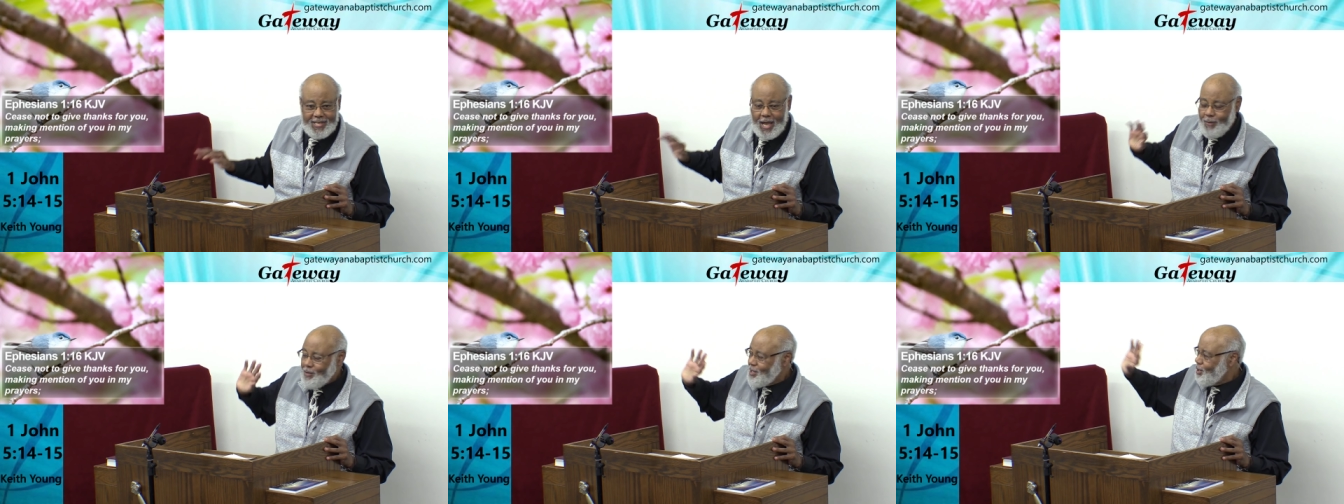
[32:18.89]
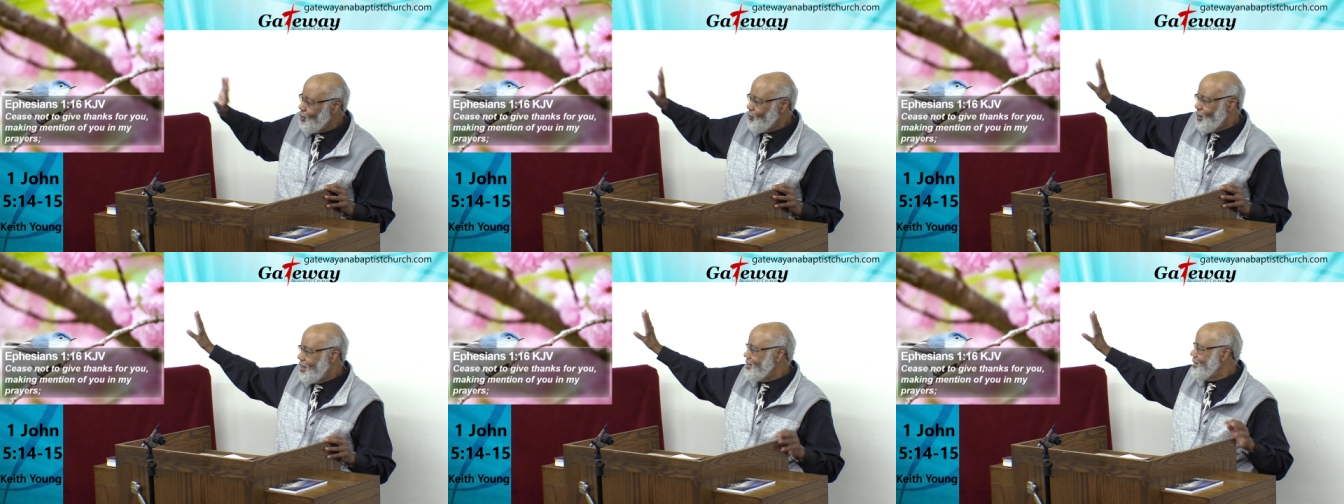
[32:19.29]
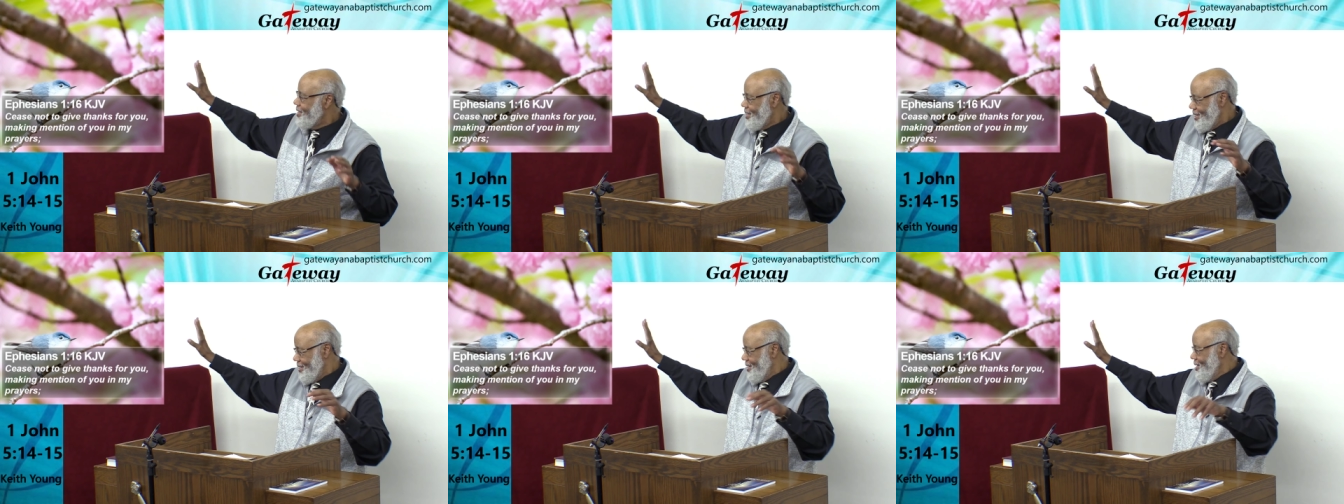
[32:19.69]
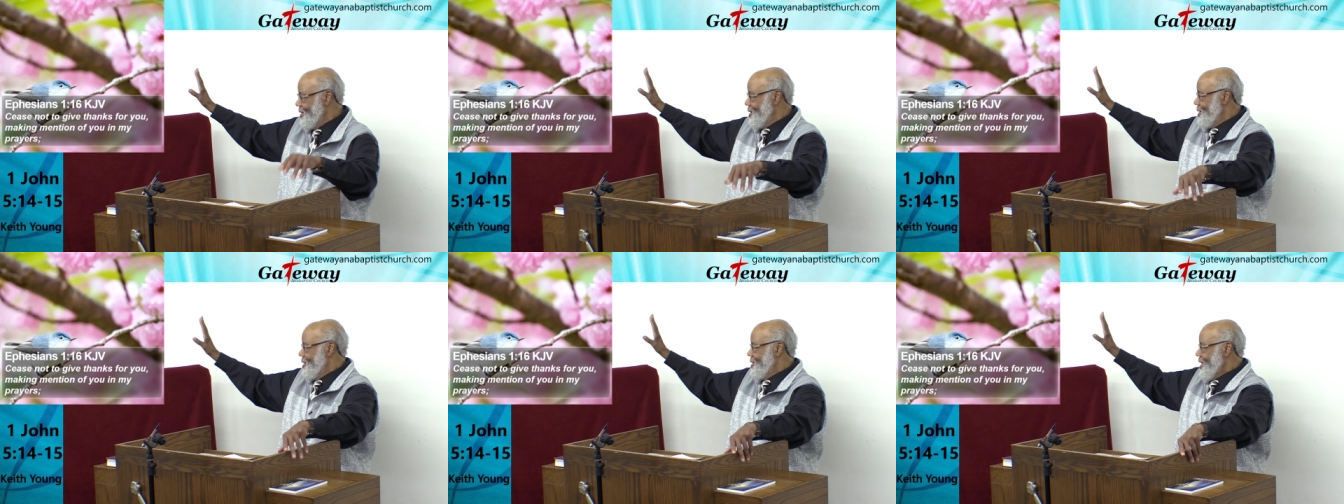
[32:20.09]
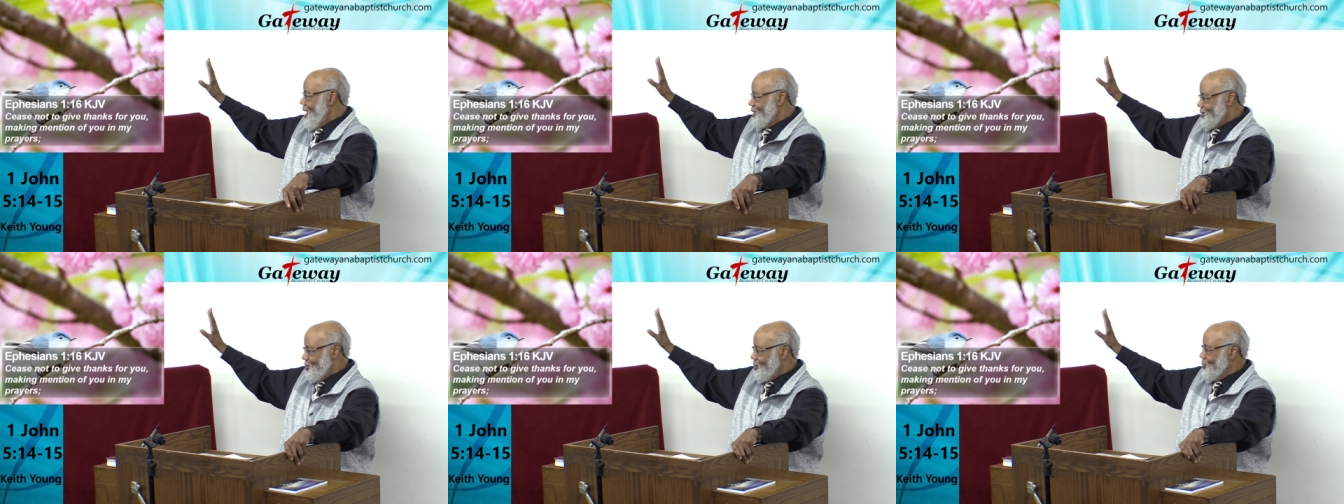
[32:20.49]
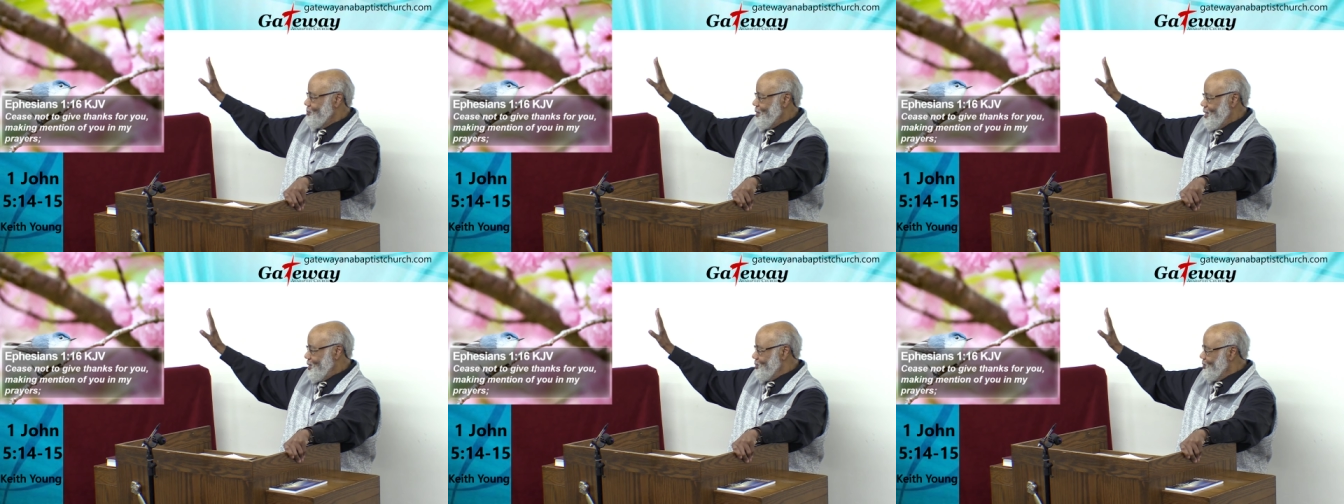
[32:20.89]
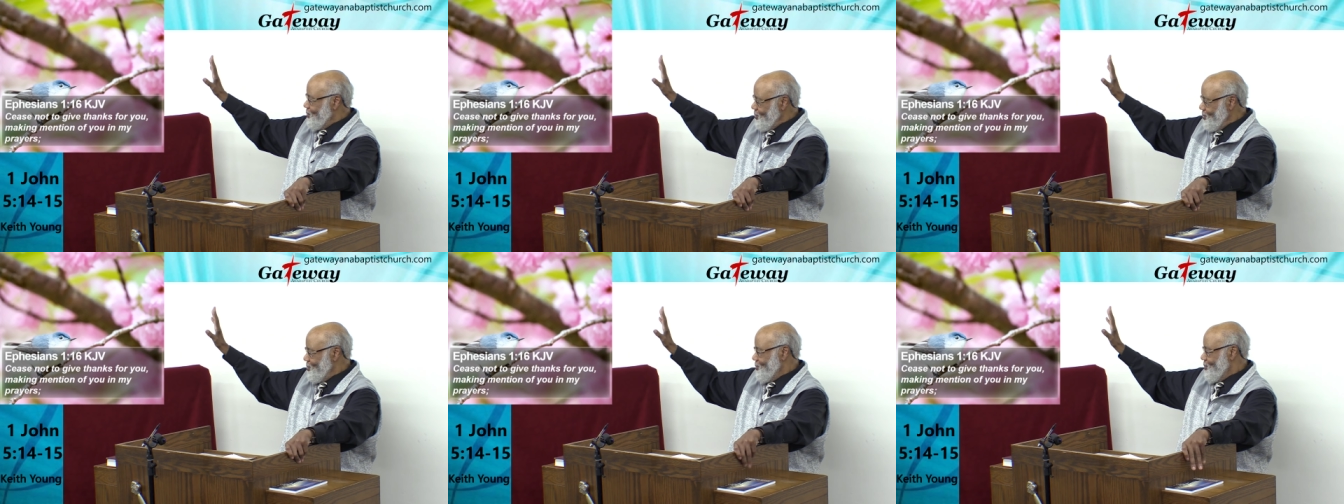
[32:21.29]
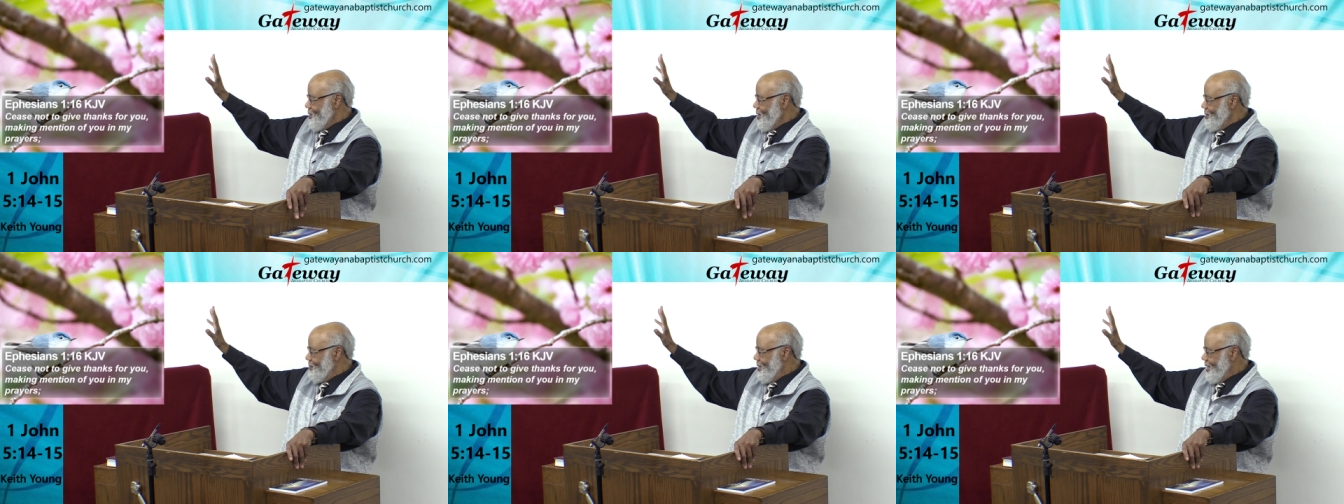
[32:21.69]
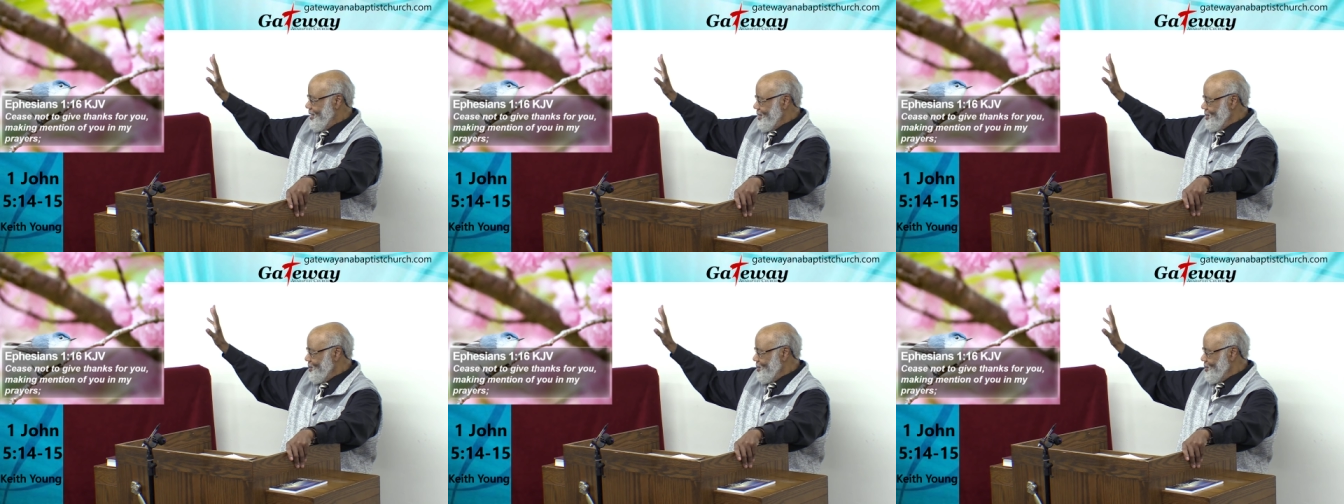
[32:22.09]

Now we know one day that's going to be a truth. Amen.